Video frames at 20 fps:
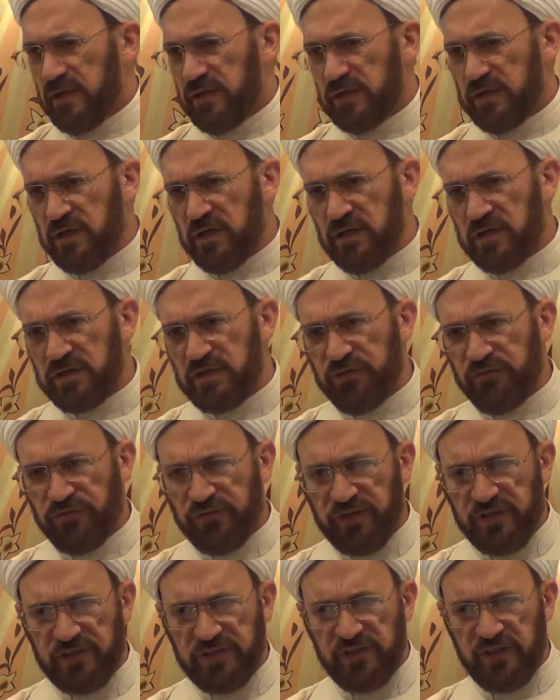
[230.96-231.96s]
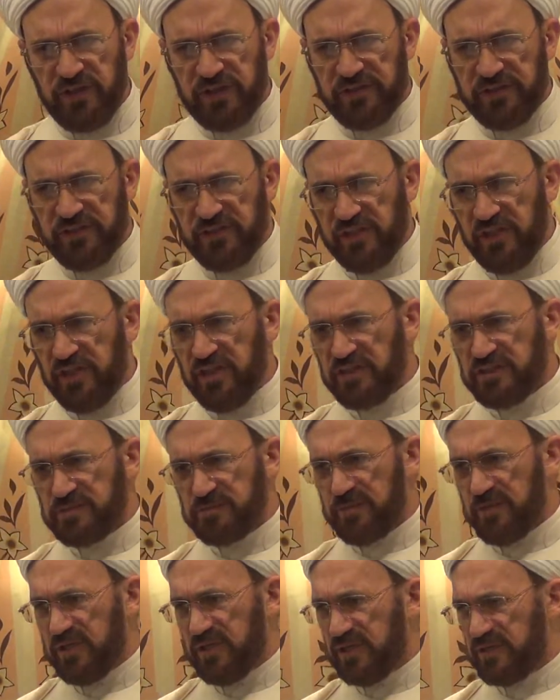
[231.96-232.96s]
There are different ideas,
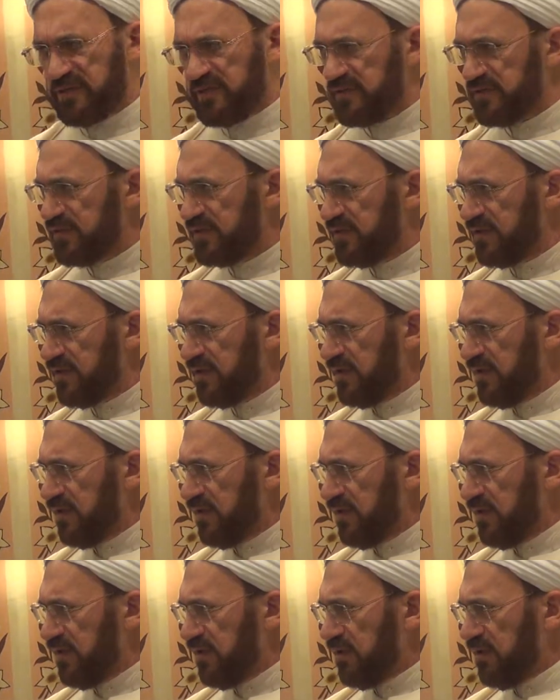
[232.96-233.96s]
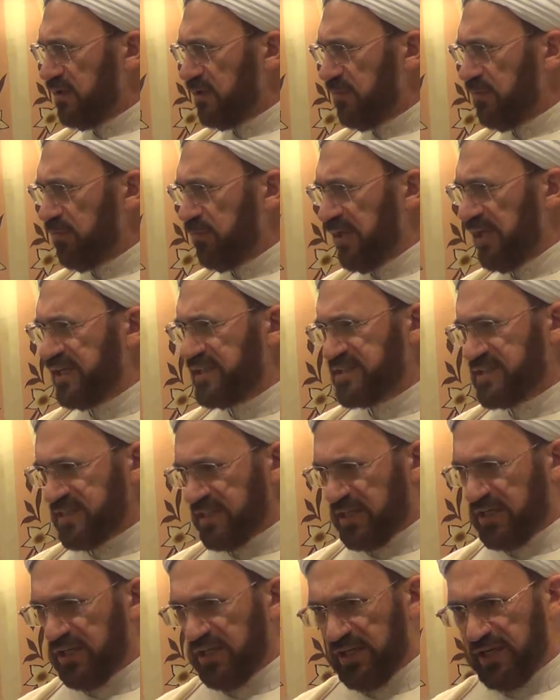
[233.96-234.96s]
but
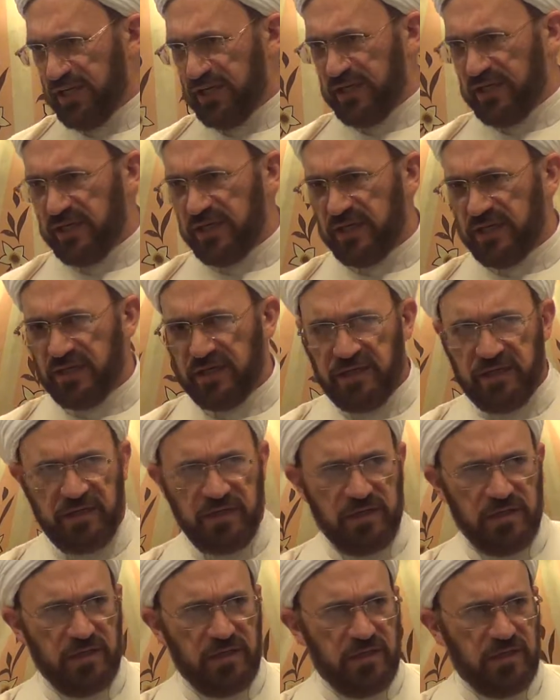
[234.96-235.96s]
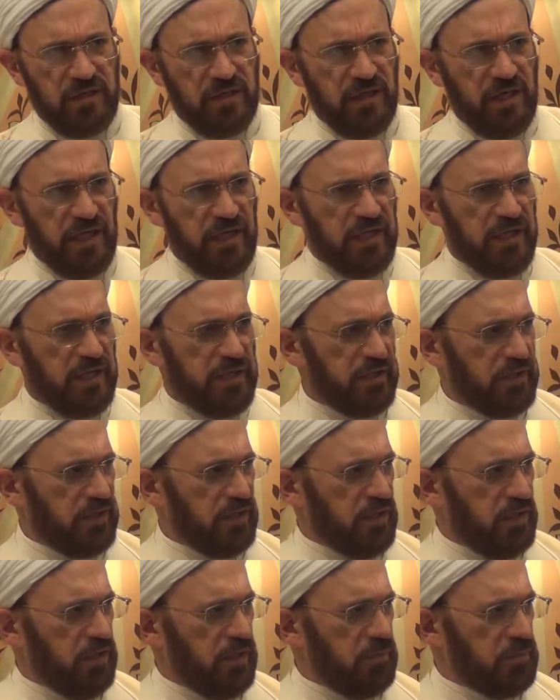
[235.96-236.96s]
basically an
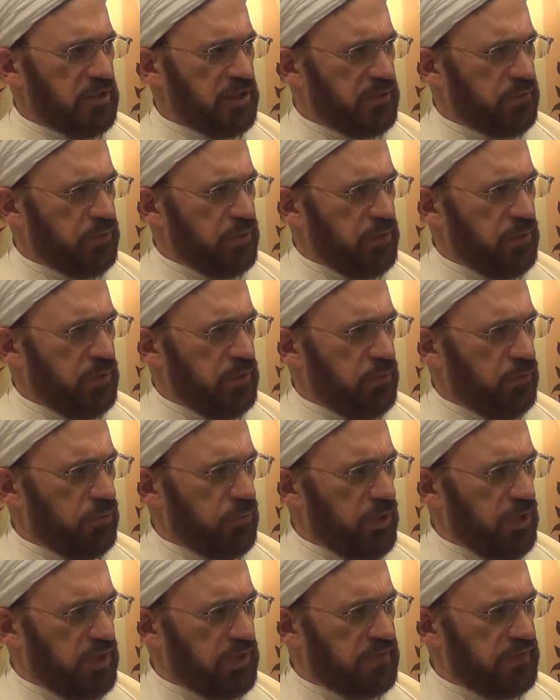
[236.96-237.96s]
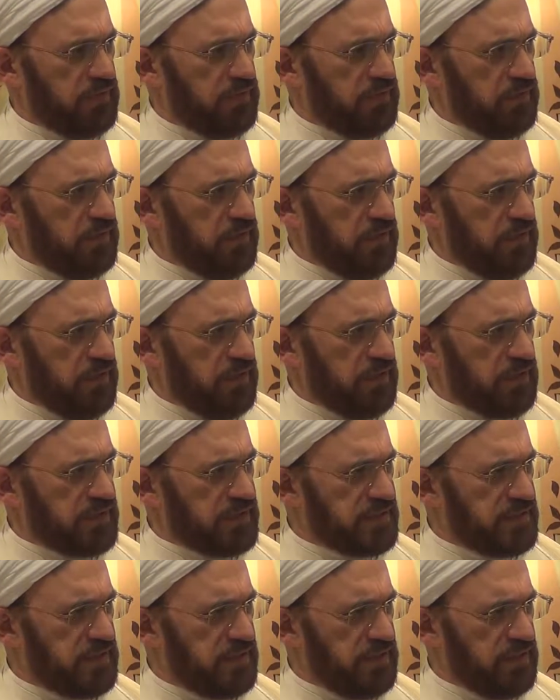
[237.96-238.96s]
area between what
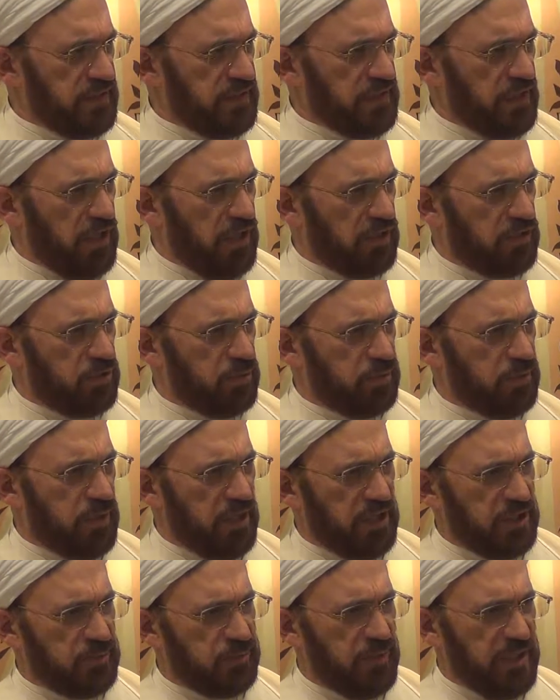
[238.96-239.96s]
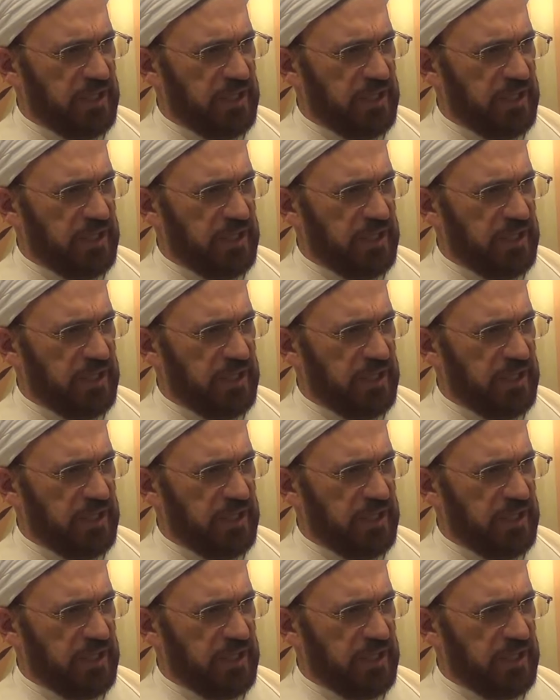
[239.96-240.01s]
is the occupied